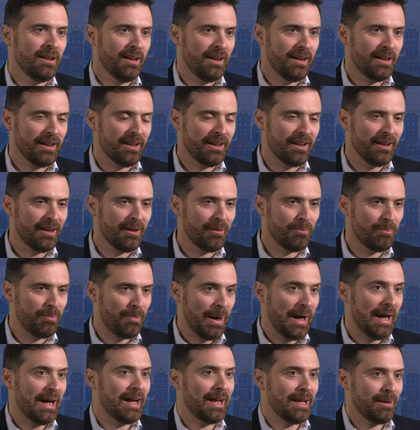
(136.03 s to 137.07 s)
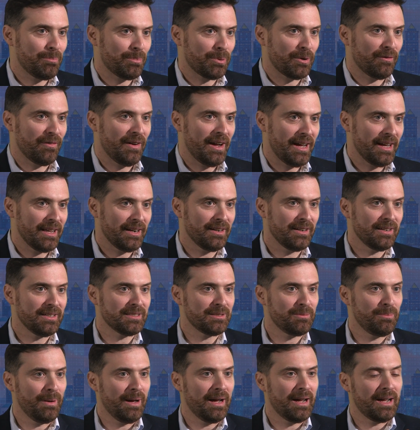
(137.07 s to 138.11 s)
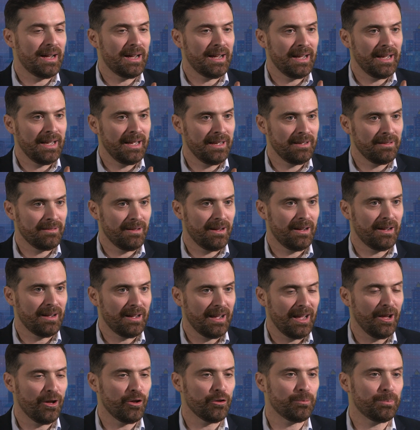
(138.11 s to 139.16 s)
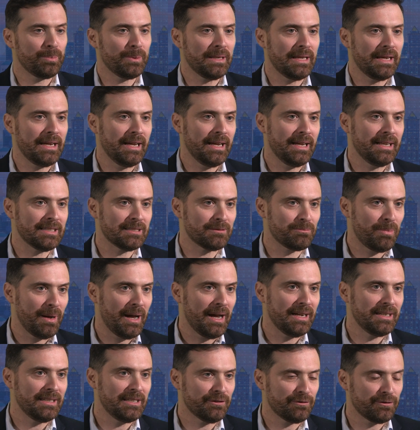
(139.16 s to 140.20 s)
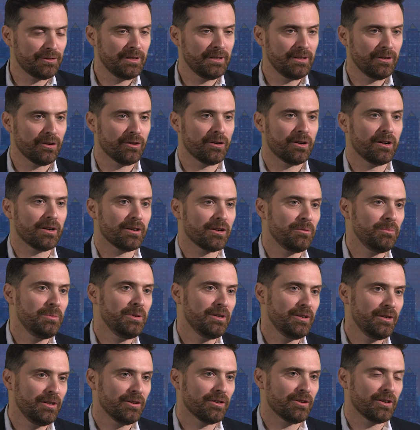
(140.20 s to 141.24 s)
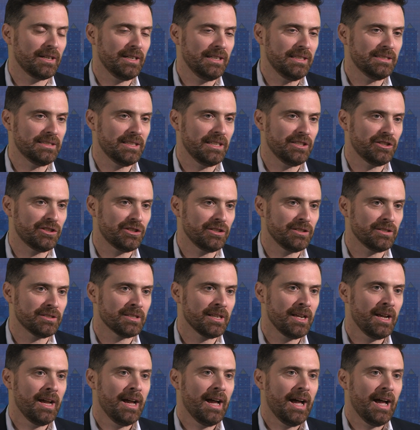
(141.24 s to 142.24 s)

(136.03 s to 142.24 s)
by providers, by health plans, by different community organizations.